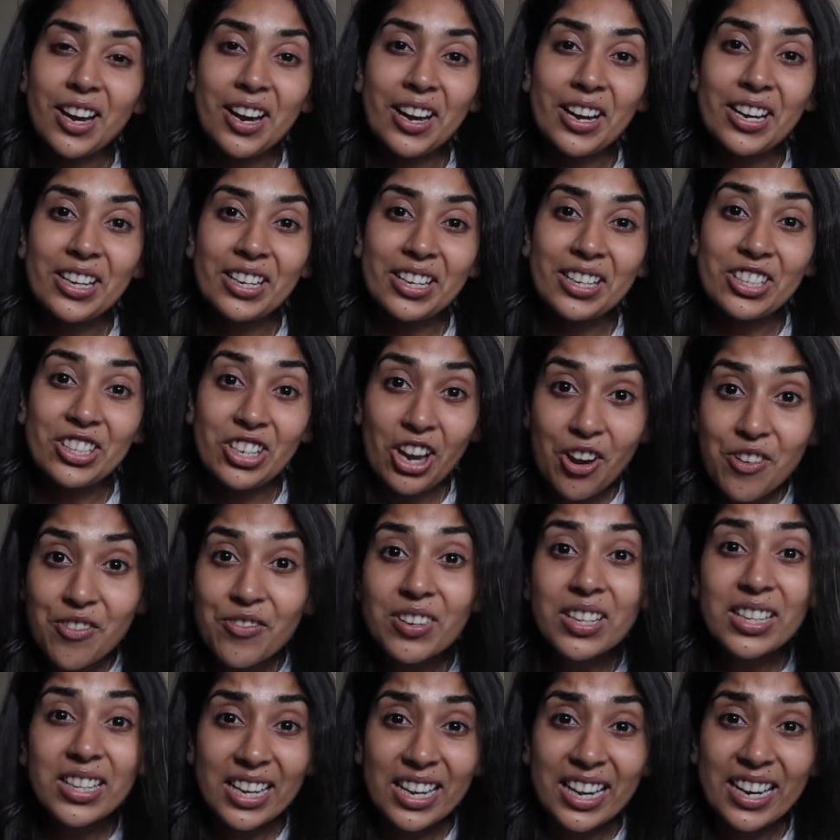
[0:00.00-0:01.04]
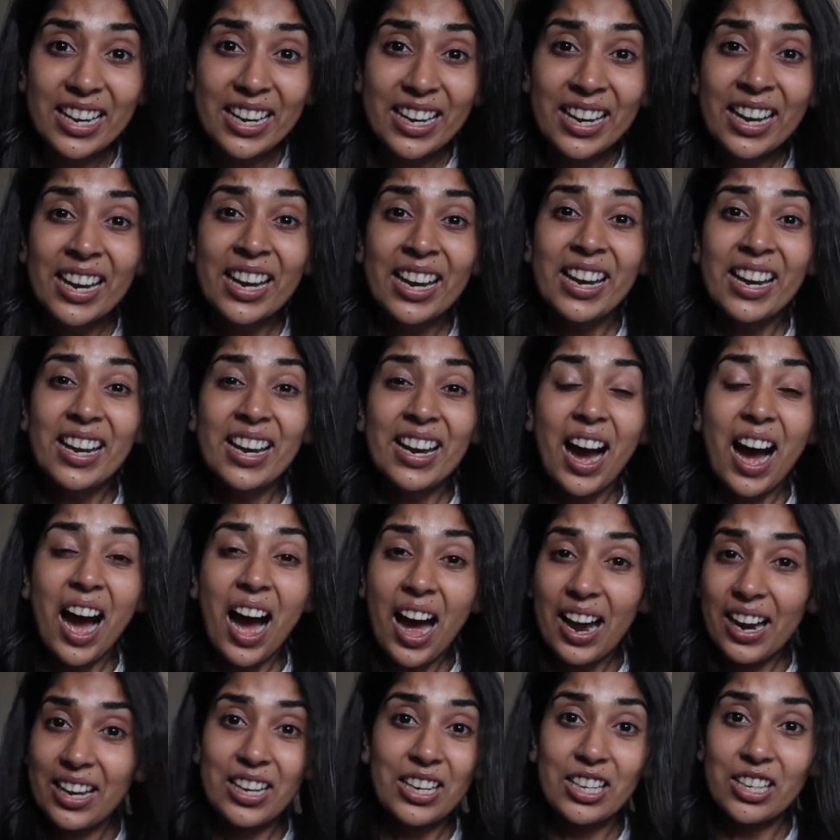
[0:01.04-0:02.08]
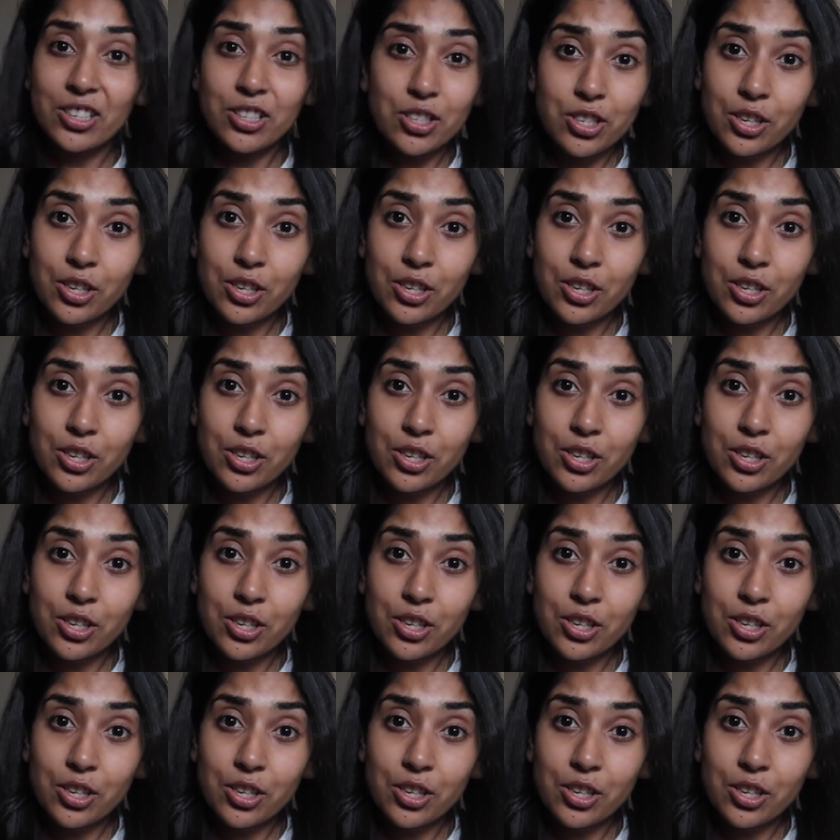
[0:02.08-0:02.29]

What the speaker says: I can